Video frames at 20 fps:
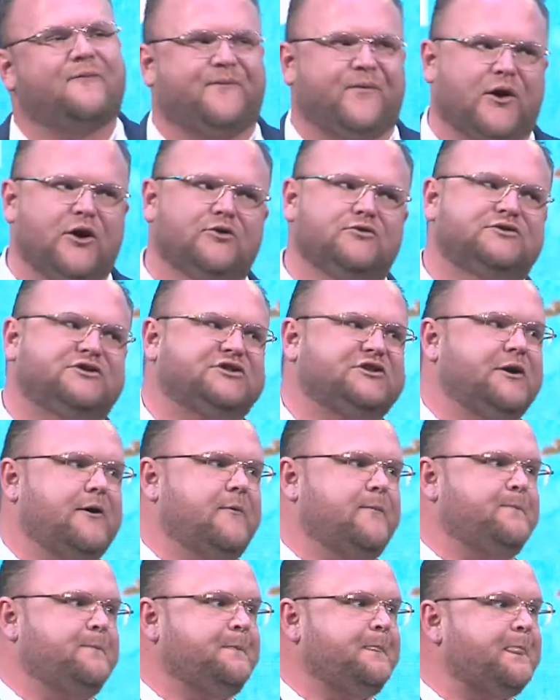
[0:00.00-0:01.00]
fruits,
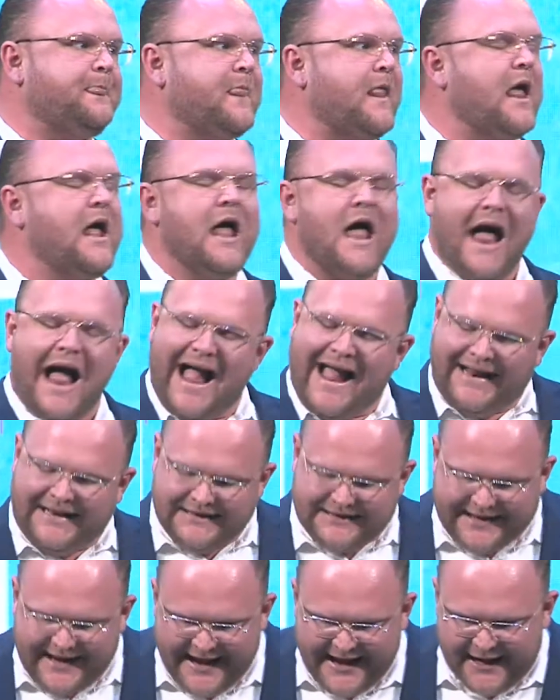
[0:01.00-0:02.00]

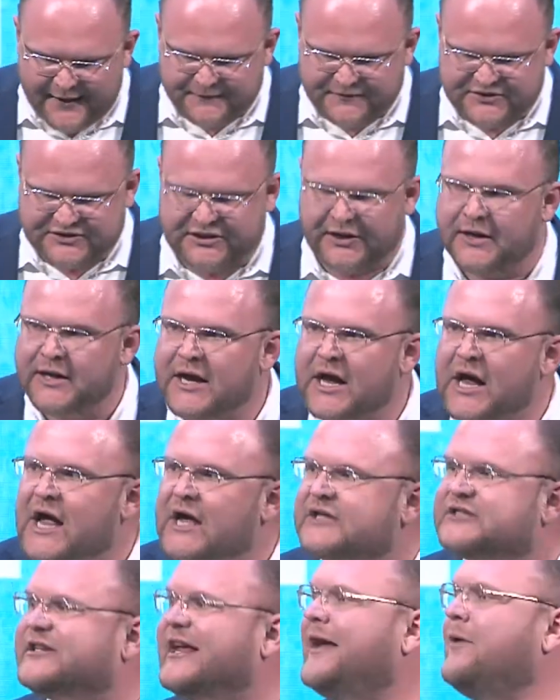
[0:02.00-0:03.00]
and gifts.
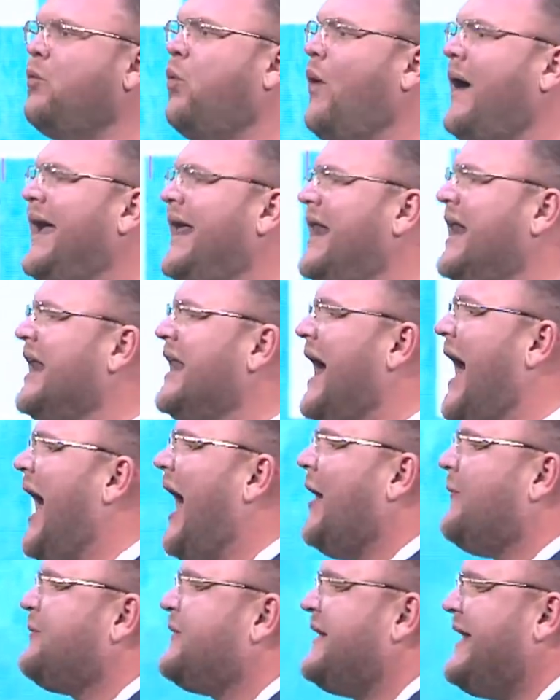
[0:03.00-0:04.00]
See, we
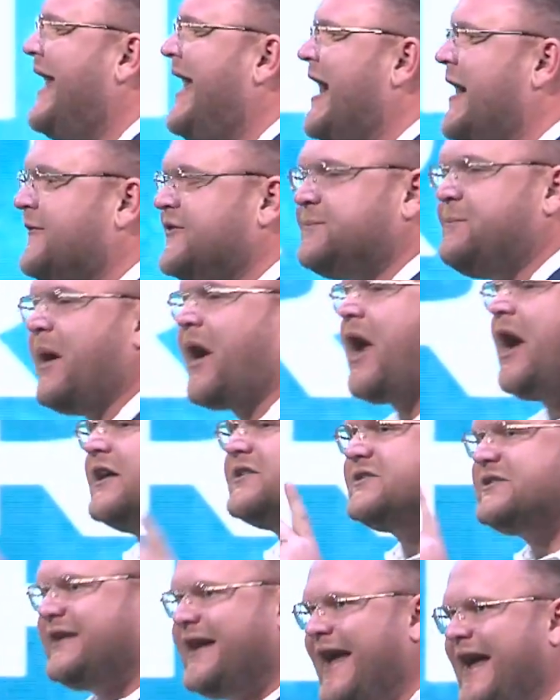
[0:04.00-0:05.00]
love gifts
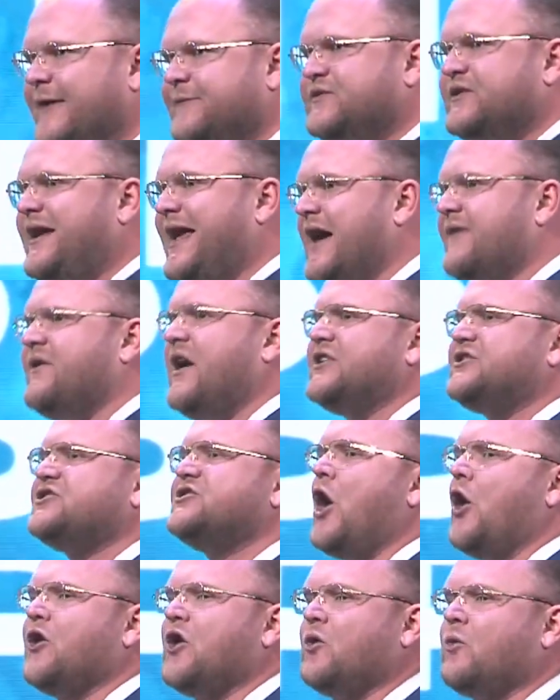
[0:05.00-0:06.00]
because gifts give us
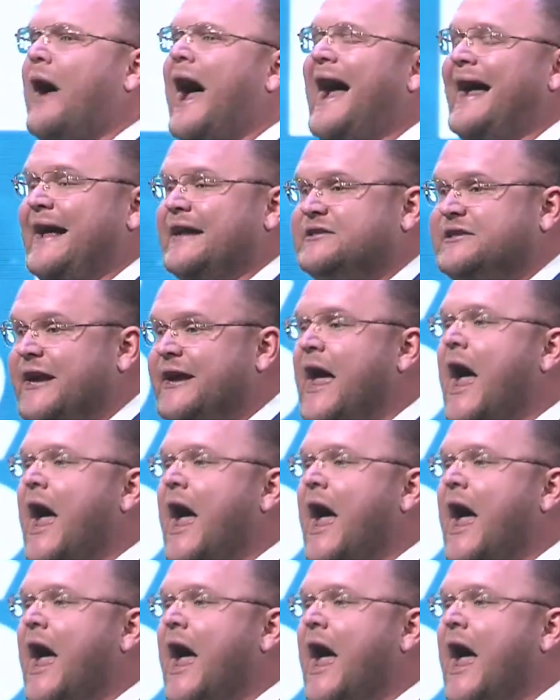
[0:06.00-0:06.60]
notoriety,